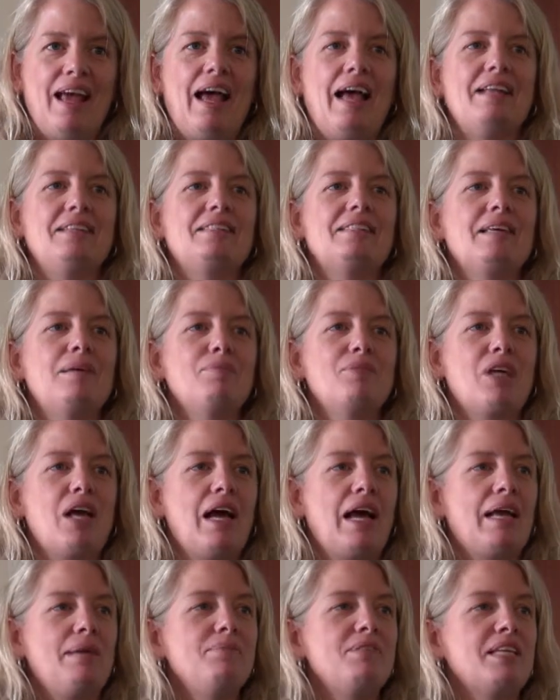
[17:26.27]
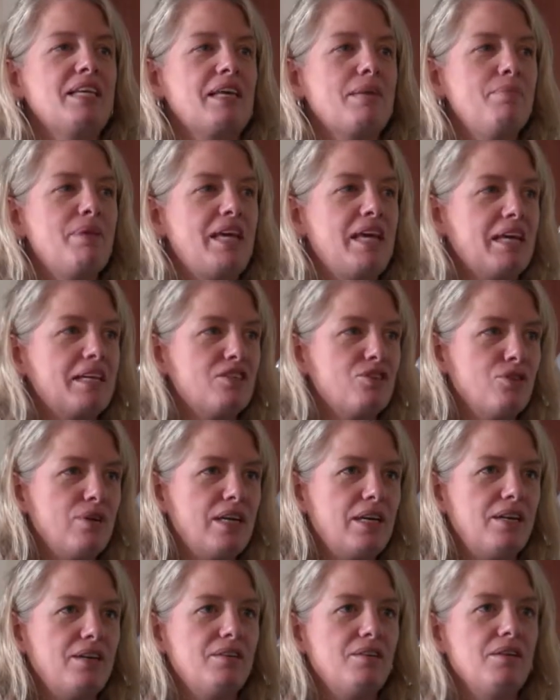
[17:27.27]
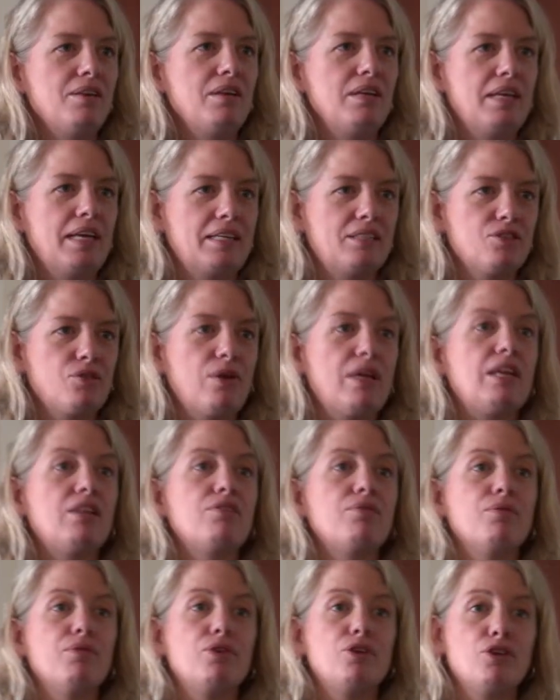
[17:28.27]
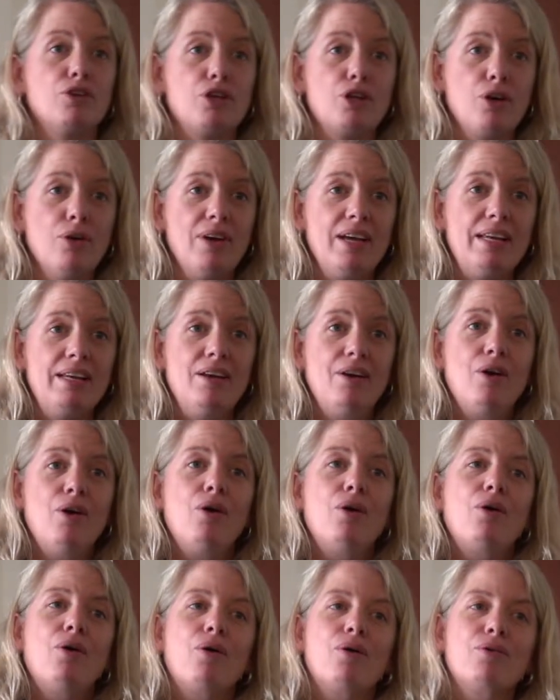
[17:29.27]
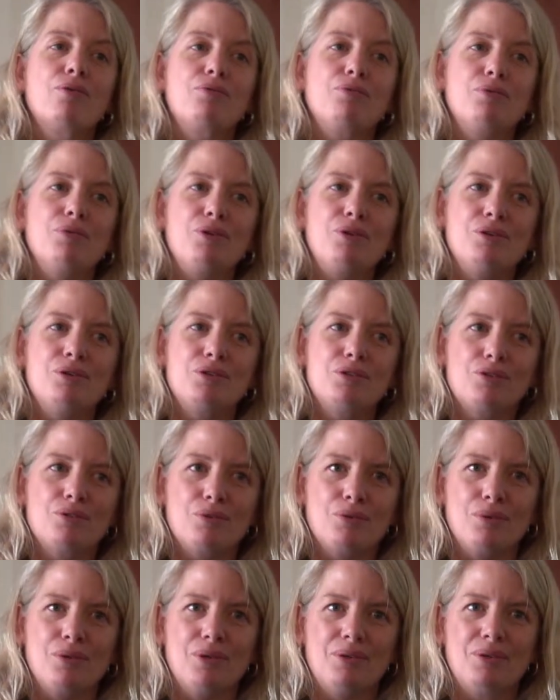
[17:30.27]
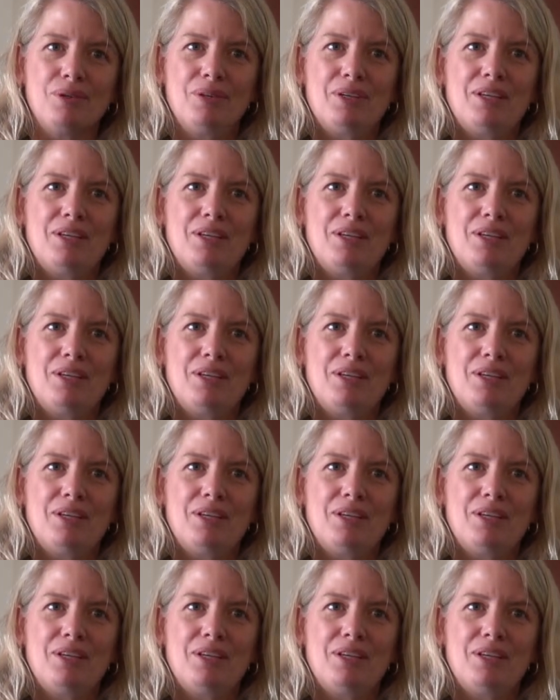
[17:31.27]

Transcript: And sometimes it can be excreted through your urine or through your stool.